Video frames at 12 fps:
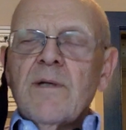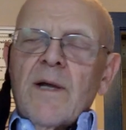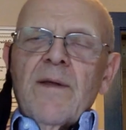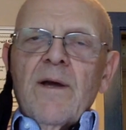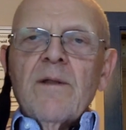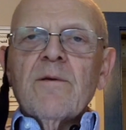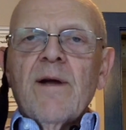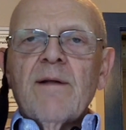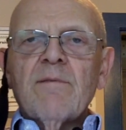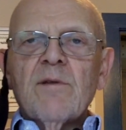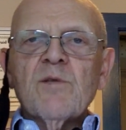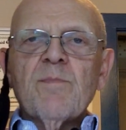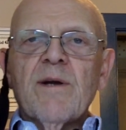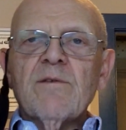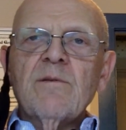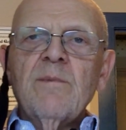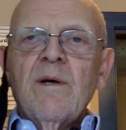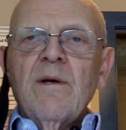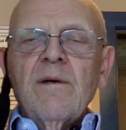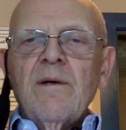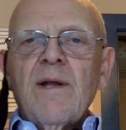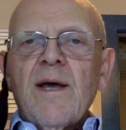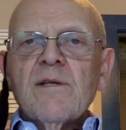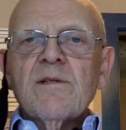And on the other end of the spectrum,
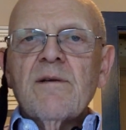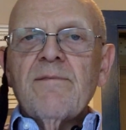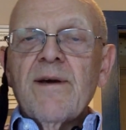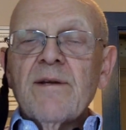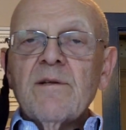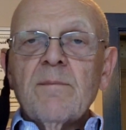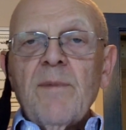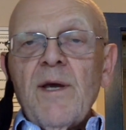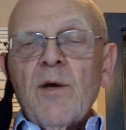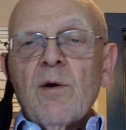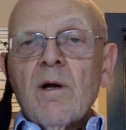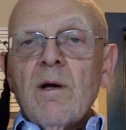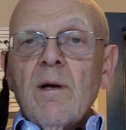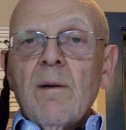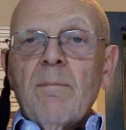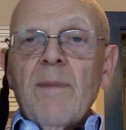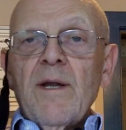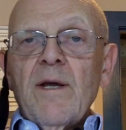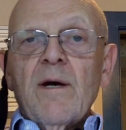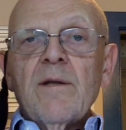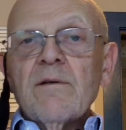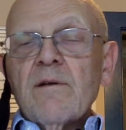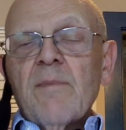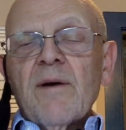it hasn't affected me or many
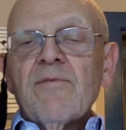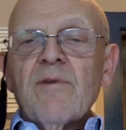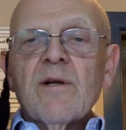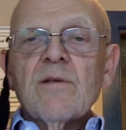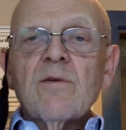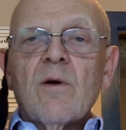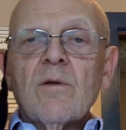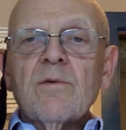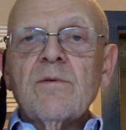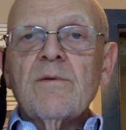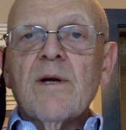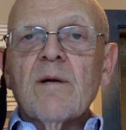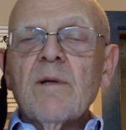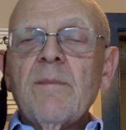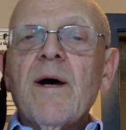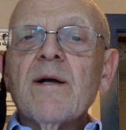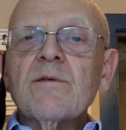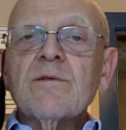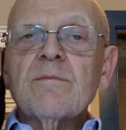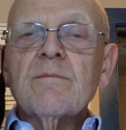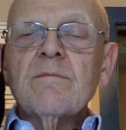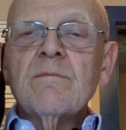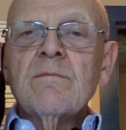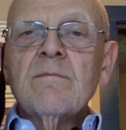other of my friends all too terribly much.
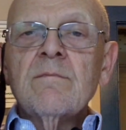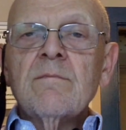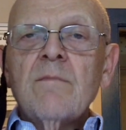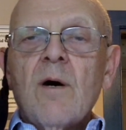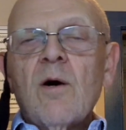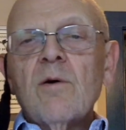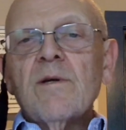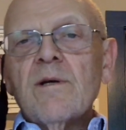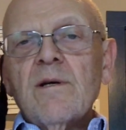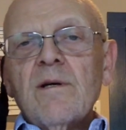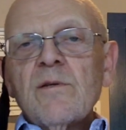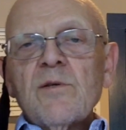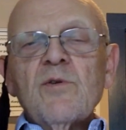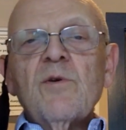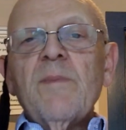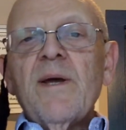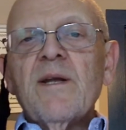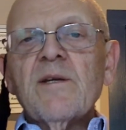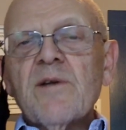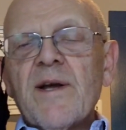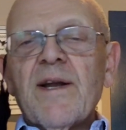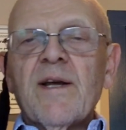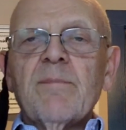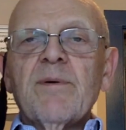Oh, the Zoom meetings are
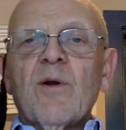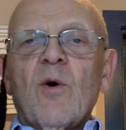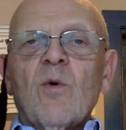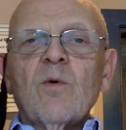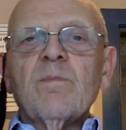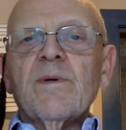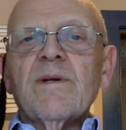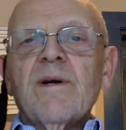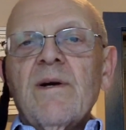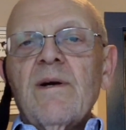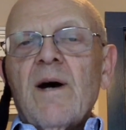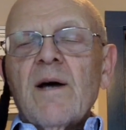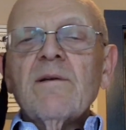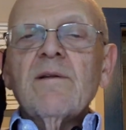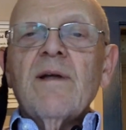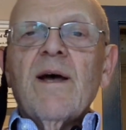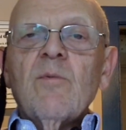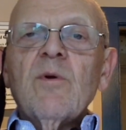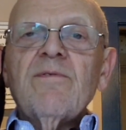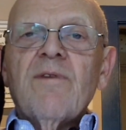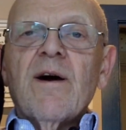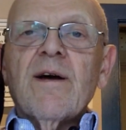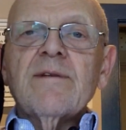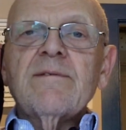getting a bit old, but other than that, we're
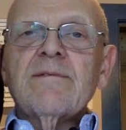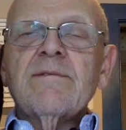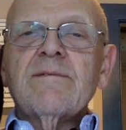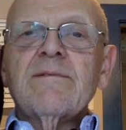fine.